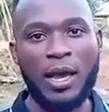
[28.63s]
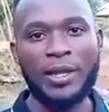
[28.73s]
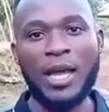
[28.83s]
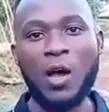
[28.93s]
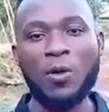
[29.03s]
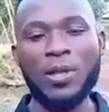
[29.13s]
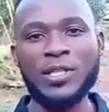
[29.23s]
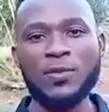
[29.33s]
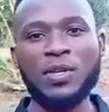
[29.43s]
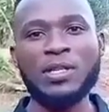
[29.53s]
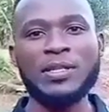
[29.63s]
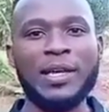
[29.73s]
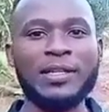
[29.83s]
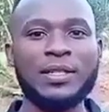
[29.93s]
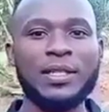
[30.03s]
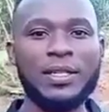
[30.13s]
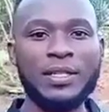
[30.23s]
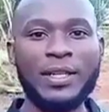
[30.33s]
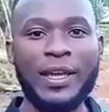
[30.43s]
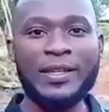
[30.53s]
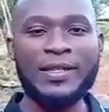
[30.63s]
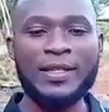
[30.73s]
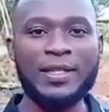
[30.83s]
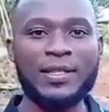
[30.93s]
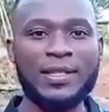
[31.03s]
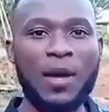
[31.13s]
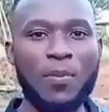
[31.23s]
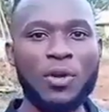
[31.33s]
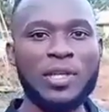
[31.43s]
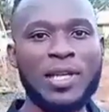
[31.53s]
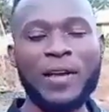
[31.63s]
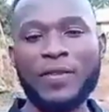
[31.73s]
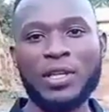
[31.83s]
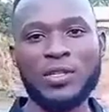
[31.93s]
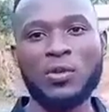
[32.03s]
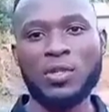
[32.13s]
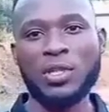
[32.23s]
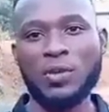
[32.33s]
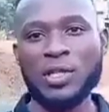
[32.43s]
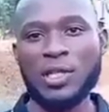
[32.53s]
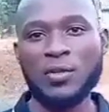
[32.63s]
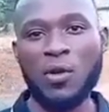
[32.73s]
And now this means that in case somebody is having sickle cell disease,